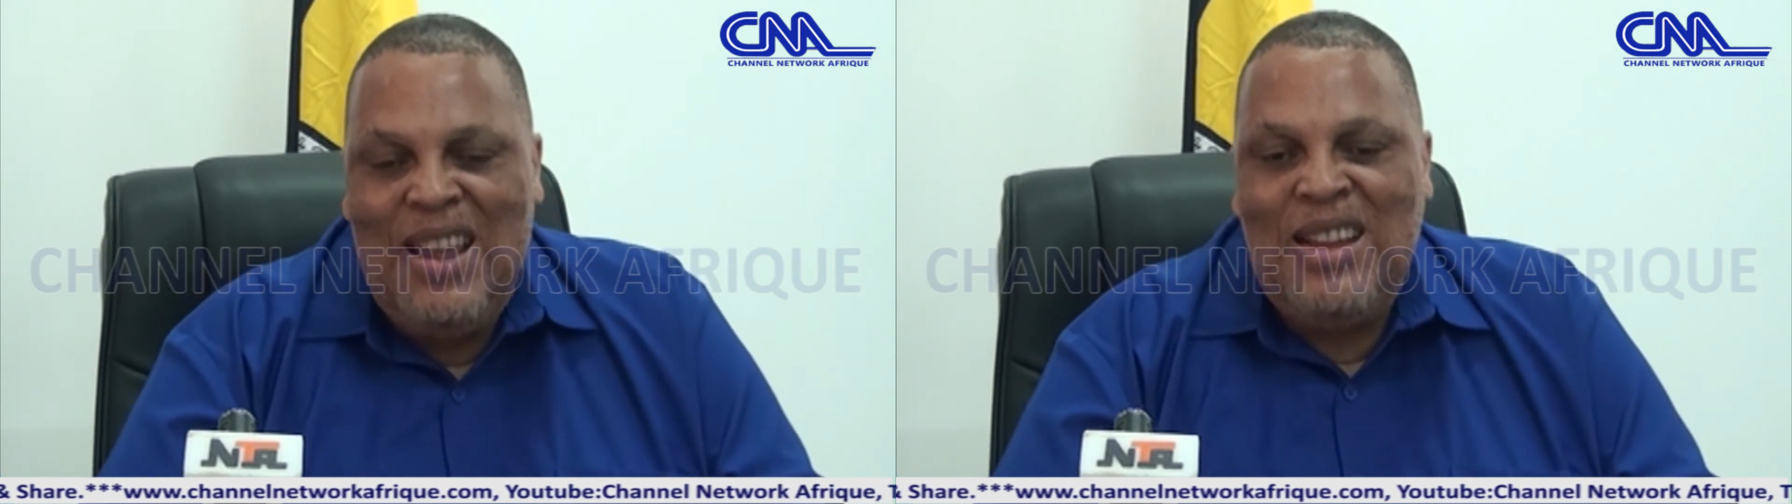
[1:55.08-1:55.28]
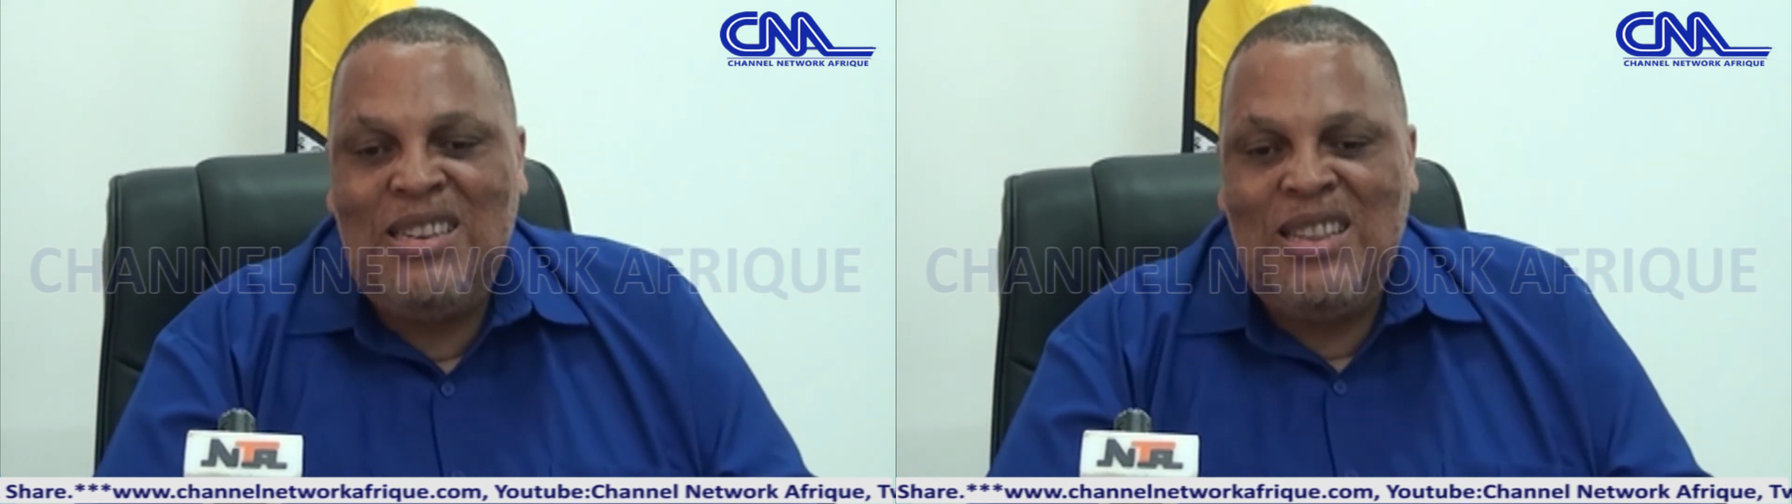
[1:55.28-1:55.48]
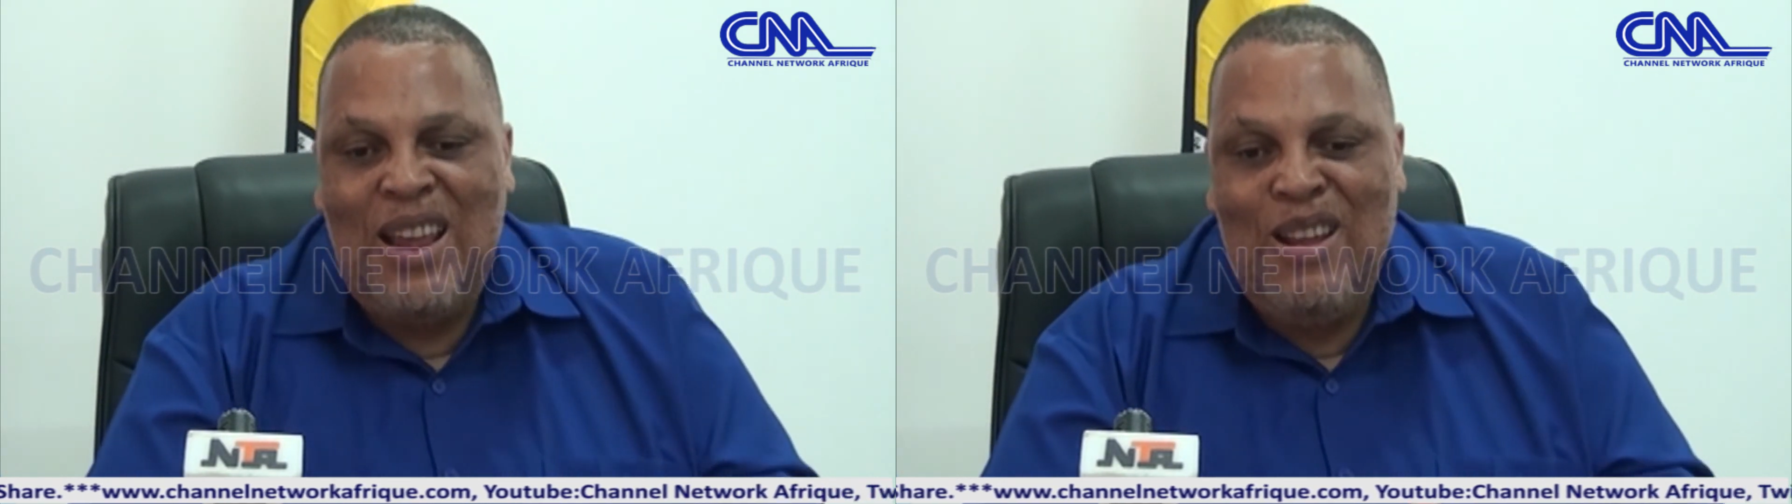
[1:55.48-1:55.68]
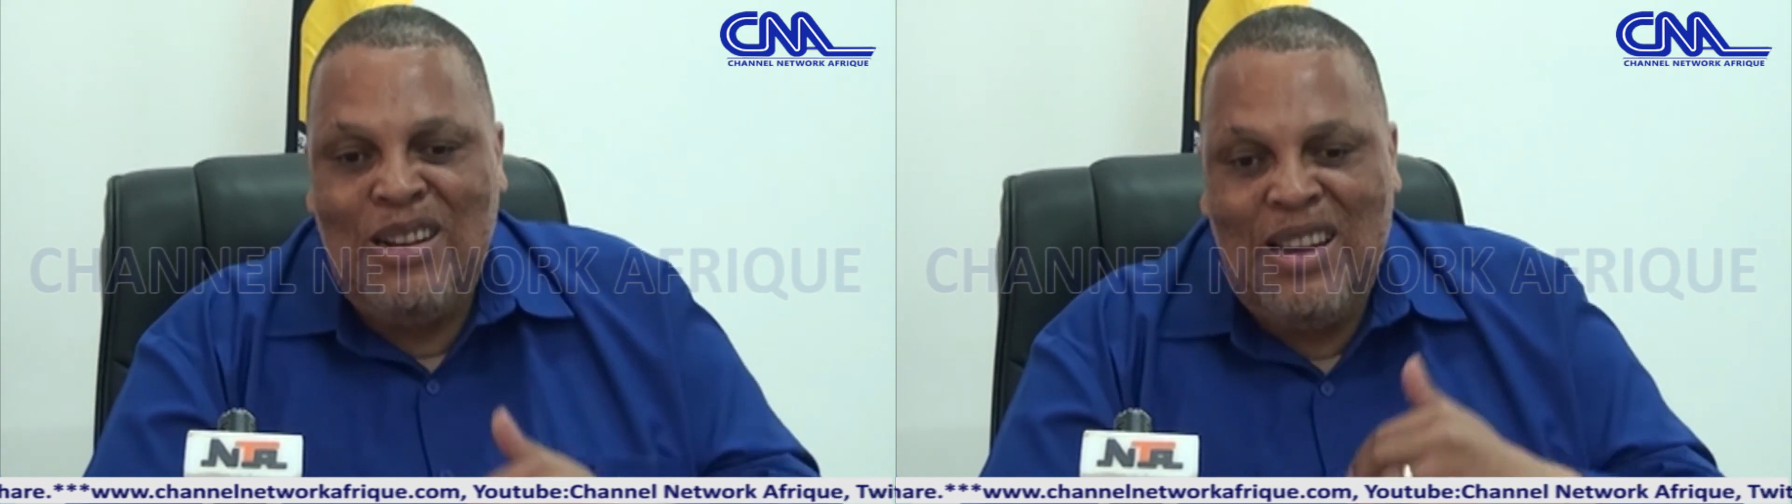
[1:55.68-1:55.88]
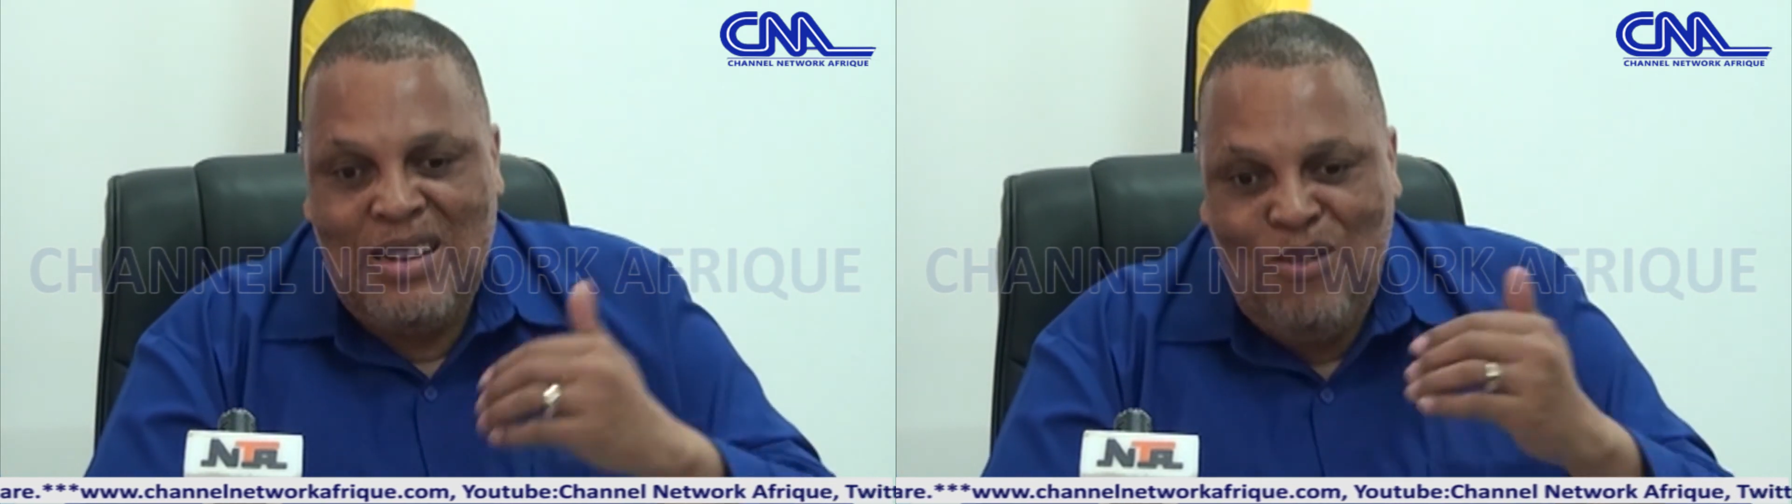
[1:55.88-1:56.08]
and they
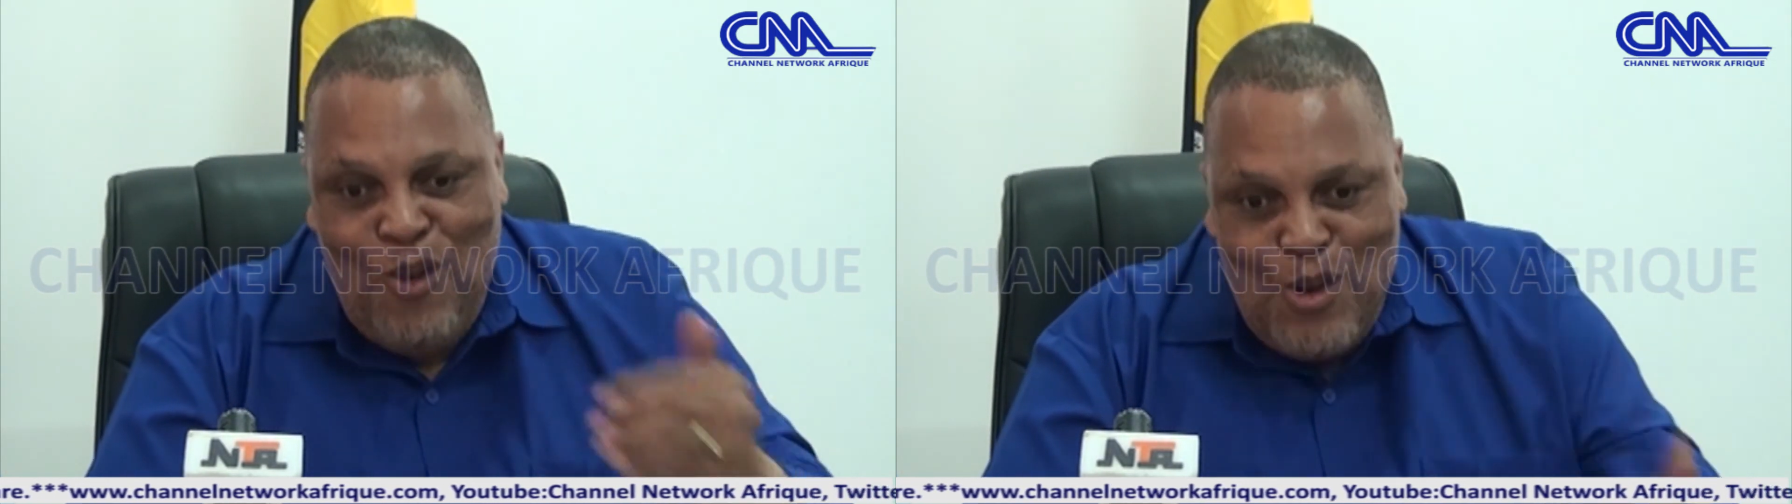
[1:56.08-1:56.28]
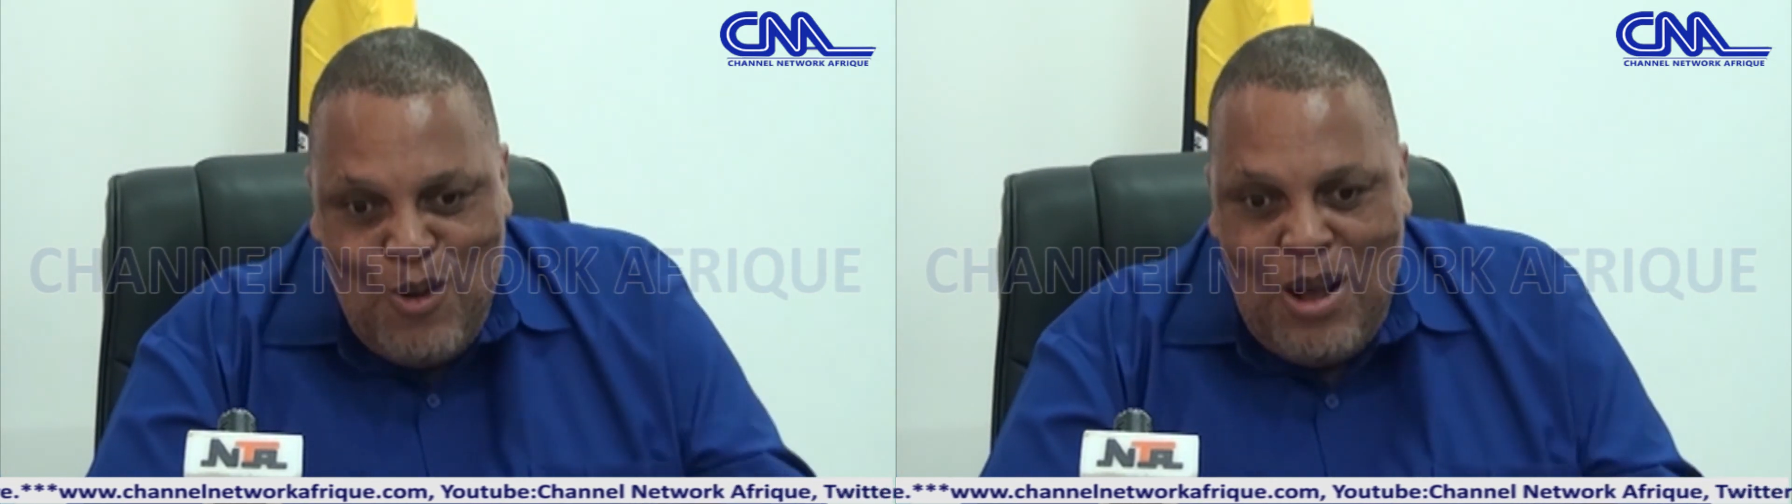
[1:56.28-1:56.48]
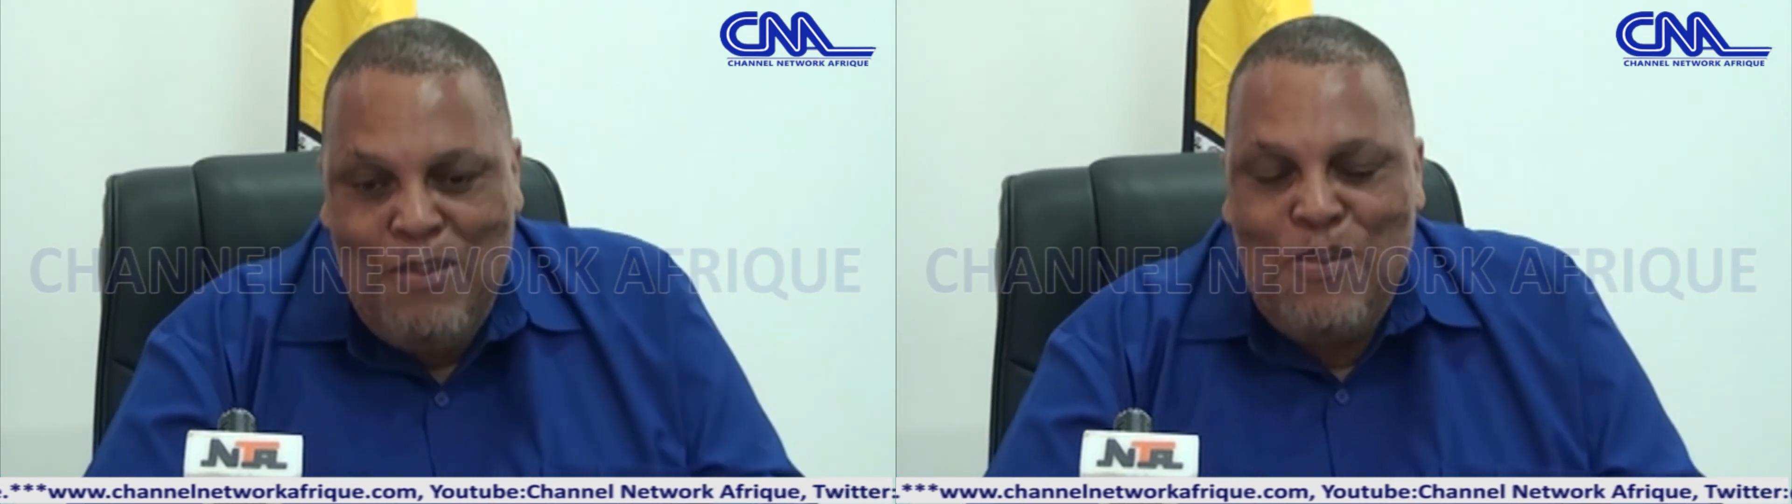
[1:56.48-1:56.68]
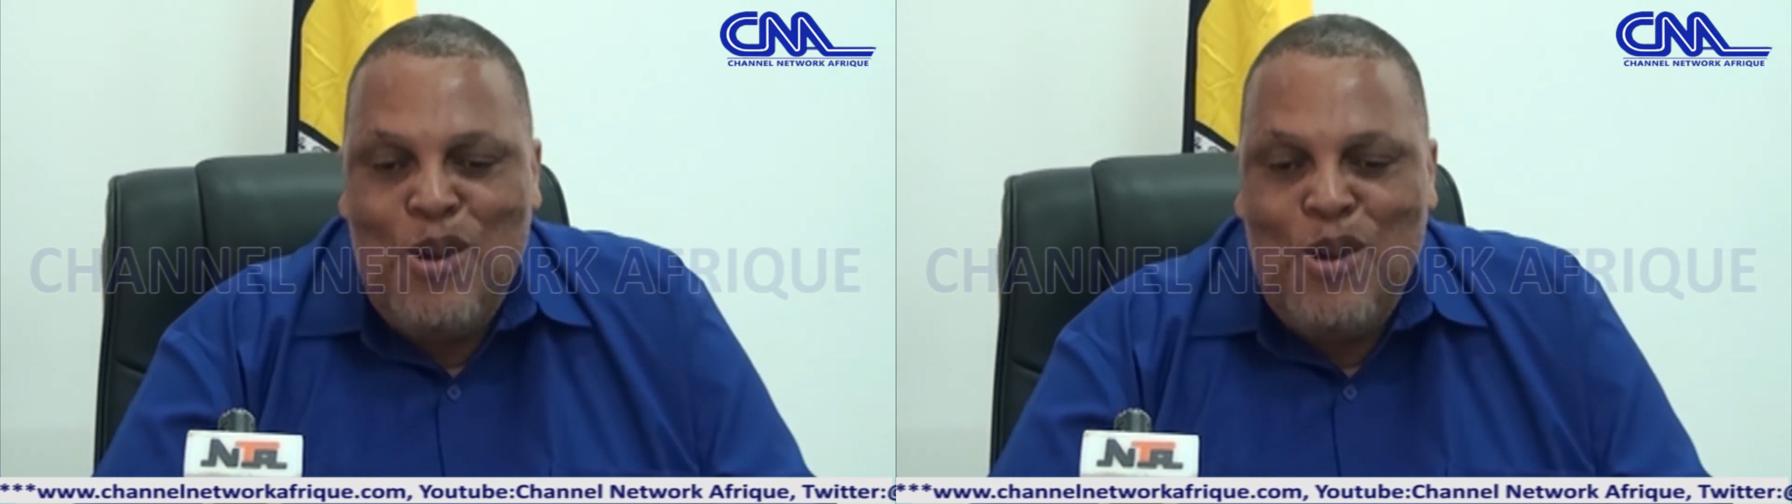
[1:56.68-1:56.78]
can follow up